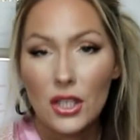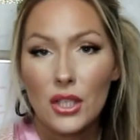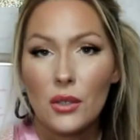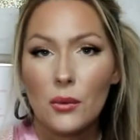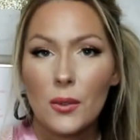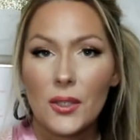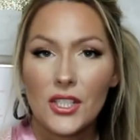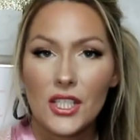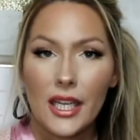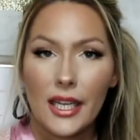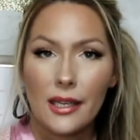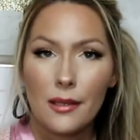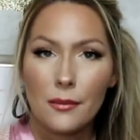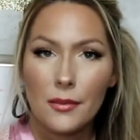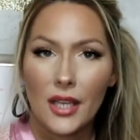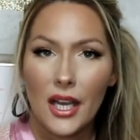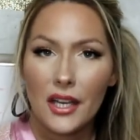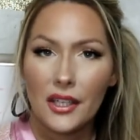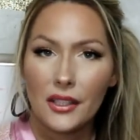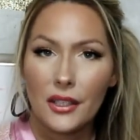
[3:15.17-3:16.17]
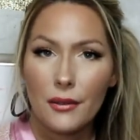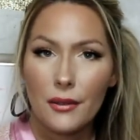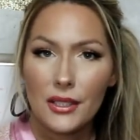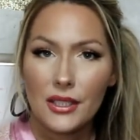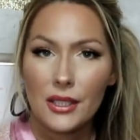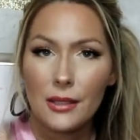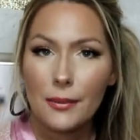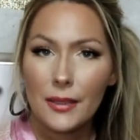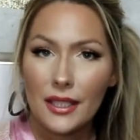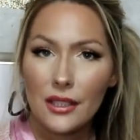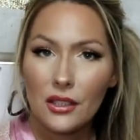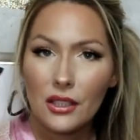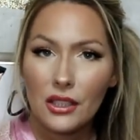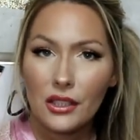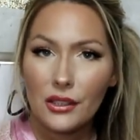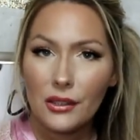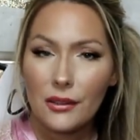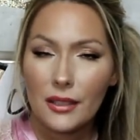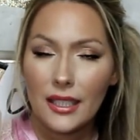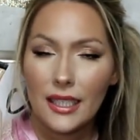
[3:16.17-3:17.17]
which I am not going to be
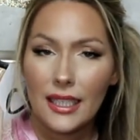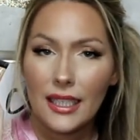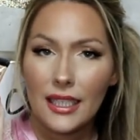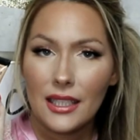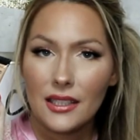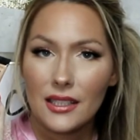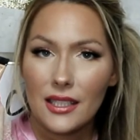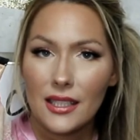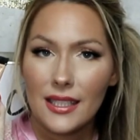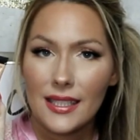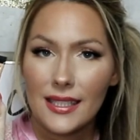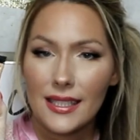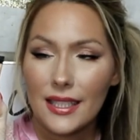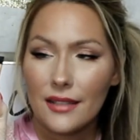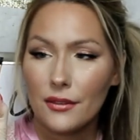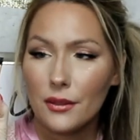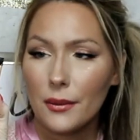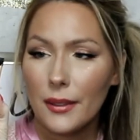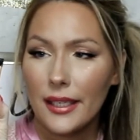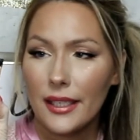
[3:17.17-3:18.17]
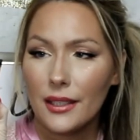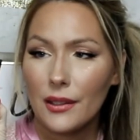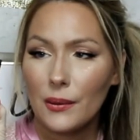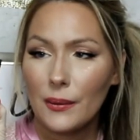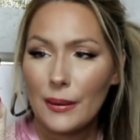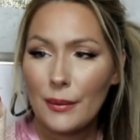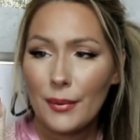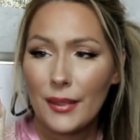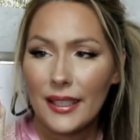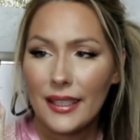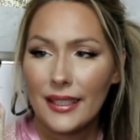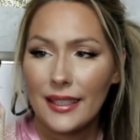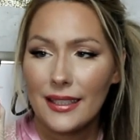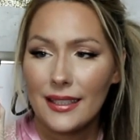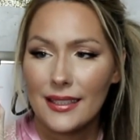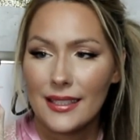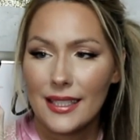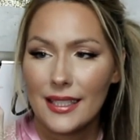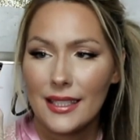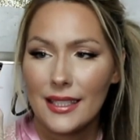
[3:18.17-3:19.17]
including into this giveaway, only because